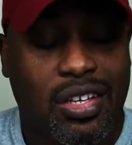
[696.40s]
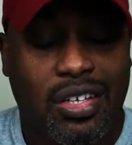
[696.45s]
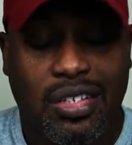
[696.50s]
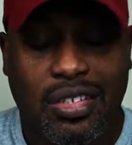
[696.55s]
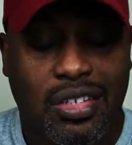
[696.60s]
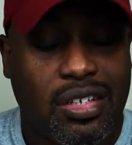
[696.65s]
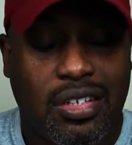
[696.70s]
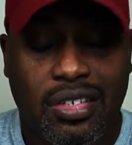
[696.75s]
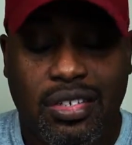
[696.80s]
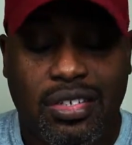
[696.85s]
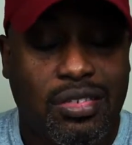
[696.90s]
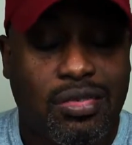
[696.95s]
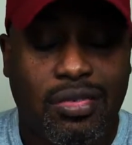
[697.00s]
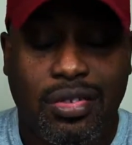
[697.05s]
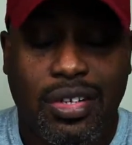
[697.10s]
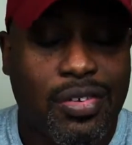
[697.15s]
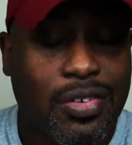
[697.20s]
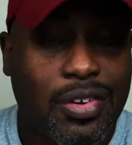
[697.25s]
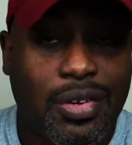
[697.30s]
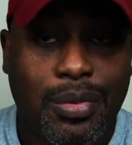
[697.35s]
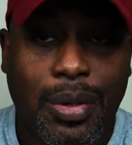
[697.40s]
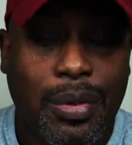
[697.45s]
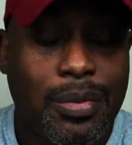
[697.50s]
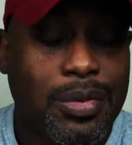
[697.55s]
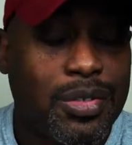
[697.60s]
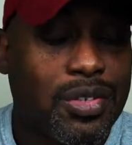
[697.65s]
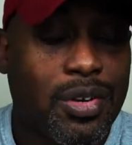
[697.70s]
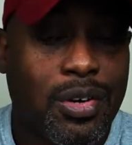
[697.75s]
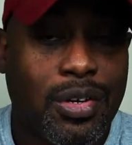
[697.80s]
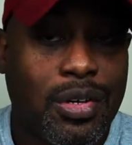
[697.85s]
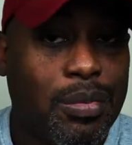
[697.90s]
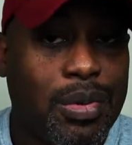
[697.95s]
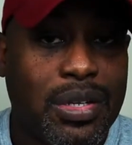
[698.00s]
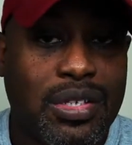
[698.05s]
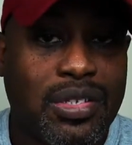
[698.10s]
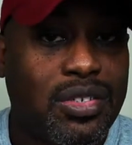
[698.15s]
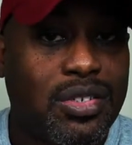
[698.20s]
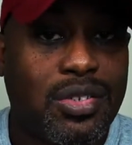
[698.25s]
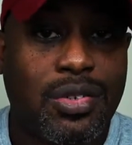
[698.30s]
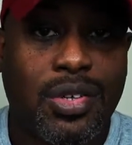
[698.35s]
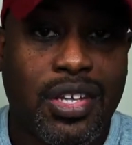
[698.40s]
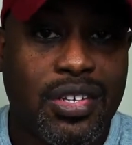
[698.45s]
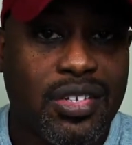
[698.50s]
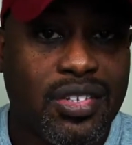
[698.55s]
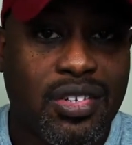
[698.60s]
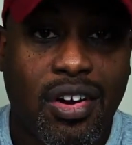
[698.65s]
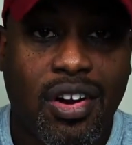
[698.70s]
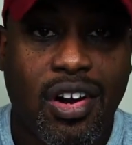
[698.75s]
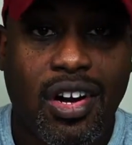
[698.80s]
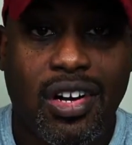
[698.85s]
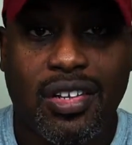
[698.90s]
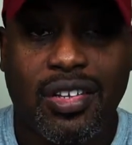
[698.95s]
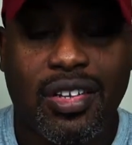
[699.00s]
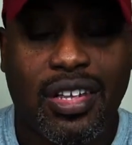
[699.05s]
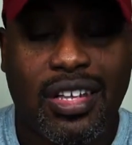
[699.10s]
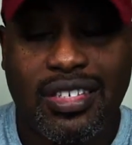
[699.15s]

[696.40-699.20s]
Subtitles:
going to be able to start a business you can start.